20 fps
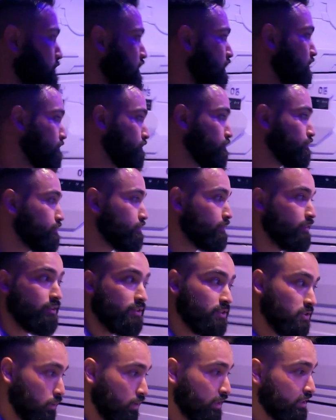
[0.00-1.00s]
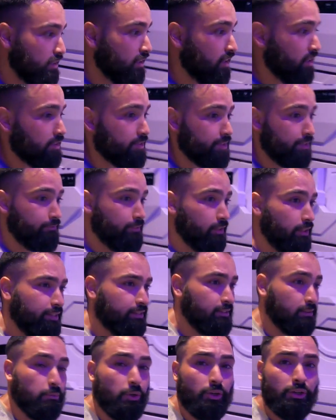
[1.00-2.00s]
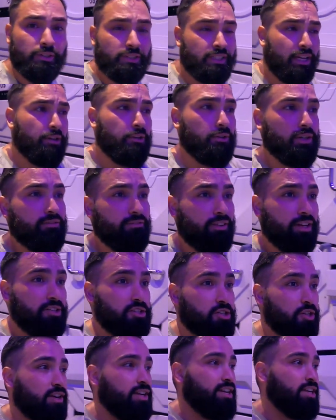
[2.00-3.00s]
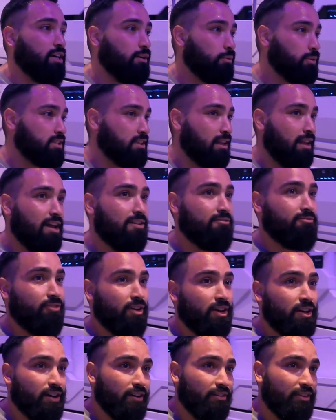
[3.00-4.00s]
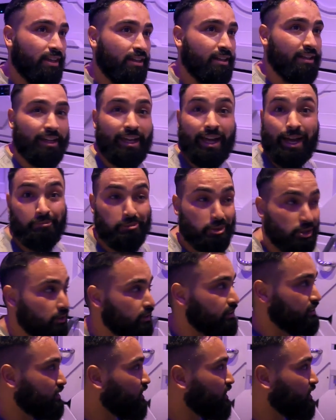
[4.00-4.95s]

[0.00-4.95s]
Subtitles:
I mean, it's $20. I feel like the motorcycle adventure here was a lot funner than the capsule